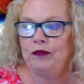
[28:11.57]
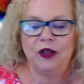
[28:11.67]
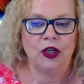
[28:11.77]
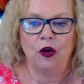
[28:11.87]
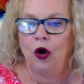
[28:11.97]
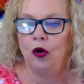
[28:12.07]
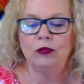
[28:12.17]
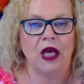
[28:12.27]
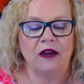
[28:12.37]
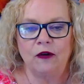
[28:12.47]
you know home
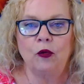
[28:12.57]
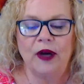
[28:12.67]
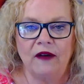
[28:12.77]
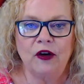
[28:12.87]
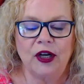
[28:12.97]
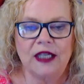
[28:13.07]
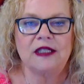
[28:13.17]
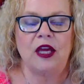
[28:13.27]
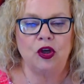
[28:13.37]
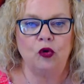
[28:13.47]
life or whatever it
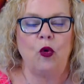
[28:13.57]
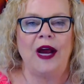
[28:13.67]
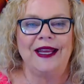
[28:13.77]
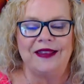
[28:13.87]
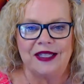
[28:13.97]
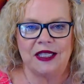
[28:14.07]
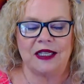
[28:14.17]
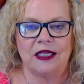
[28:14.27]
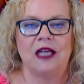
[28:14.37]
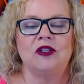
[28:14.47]
is that you're wanting the
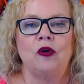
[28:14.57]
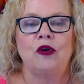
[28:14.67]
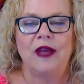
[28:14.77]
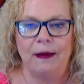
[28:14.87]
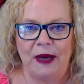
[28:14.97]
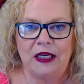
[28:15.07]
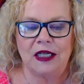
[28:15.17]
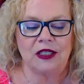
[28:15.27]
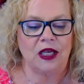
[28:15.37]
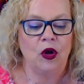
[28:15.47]
success or the
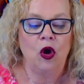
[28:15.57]
abundance